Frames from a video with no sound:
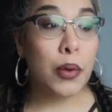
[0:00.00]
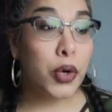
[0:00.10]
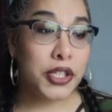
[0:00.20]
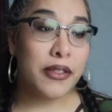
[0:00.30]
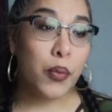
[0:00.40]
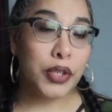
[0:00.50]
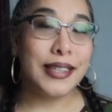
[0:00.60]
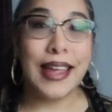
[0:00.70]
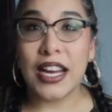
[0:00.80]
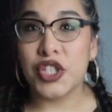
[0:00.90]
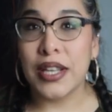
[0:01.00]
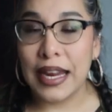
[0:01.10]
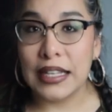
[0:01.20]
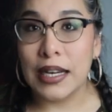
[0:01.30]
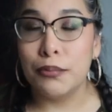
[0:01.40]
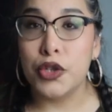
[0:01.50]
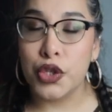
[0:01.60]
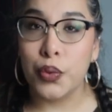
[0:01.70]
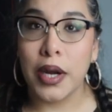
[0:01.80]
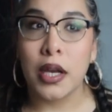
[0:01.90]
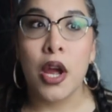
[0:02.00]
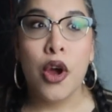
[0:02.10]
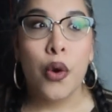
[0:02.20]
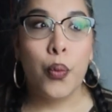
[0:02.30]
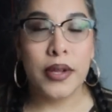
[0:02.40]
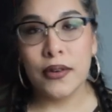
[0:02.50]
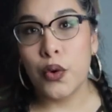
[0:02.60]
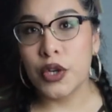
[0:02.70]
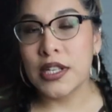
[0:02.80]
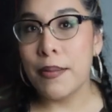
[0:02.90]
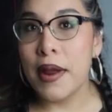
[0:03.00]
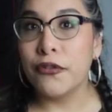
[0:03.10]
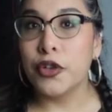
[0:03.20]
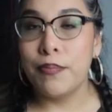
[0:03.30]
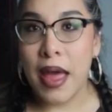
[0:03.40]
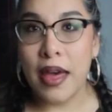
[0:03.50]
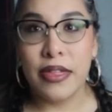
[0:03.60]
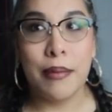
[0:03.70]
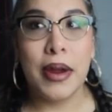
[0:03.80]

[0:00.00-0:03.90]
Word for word: The worst of the worst that they actually ended up doing was, of course, coming after Beth.